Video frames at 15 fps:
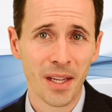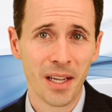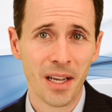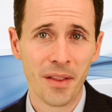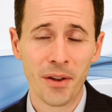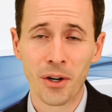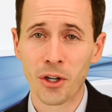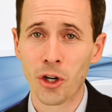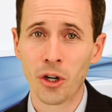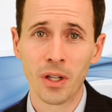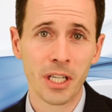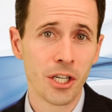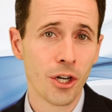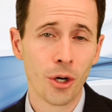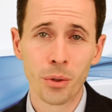Uh, there are
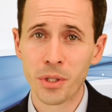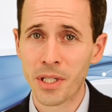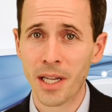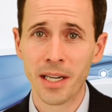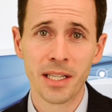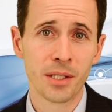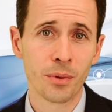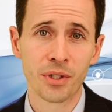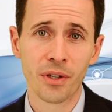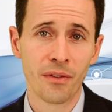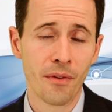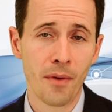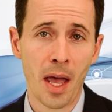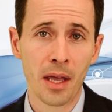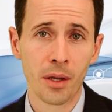currently no studies which have
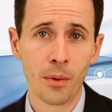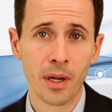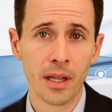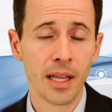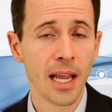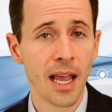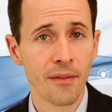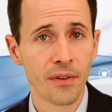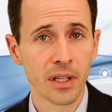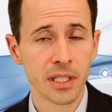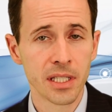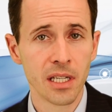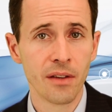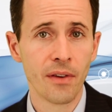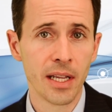evaluated the
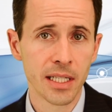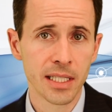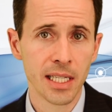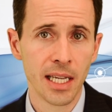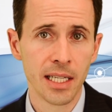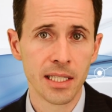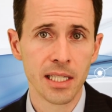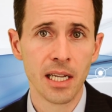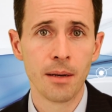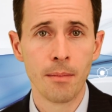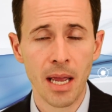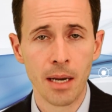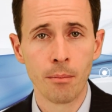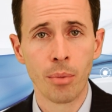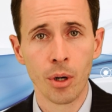efficacy of NSAIDs in
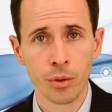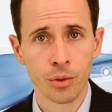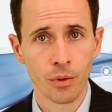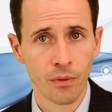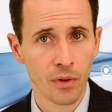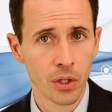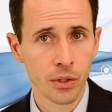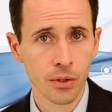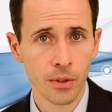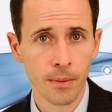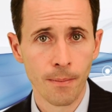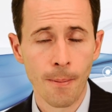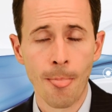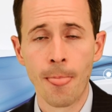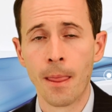men
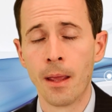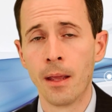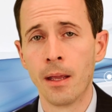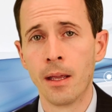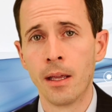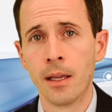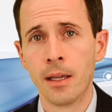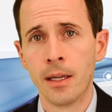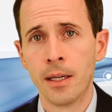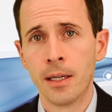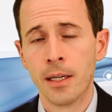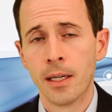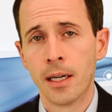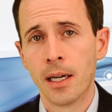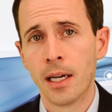post-reversal.
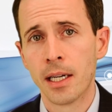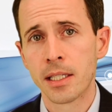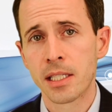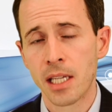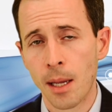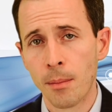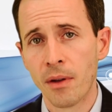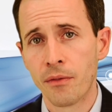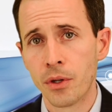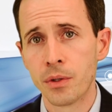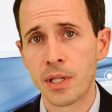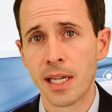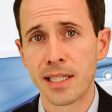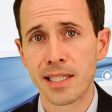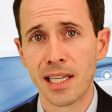Uh, some have
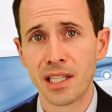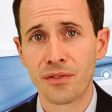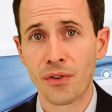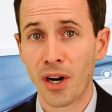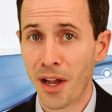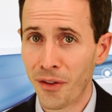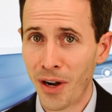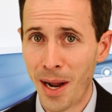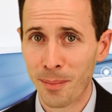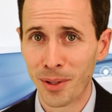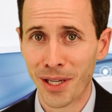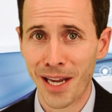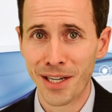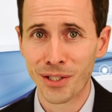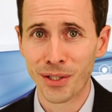used NSAIDs for other
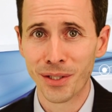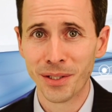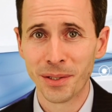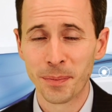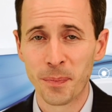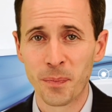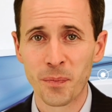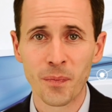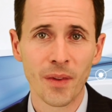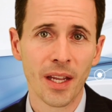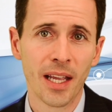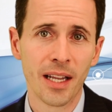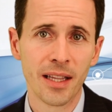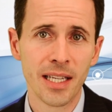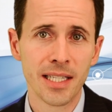applications,
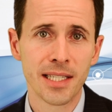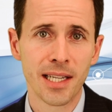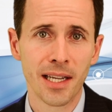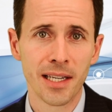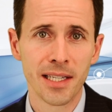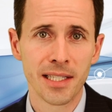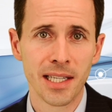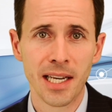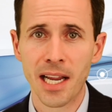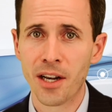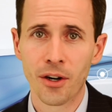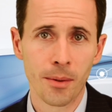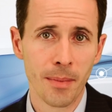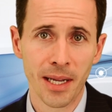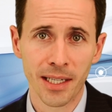and in these studies the
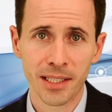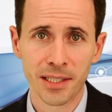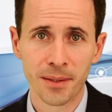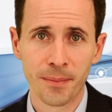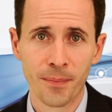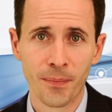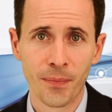data are mixed.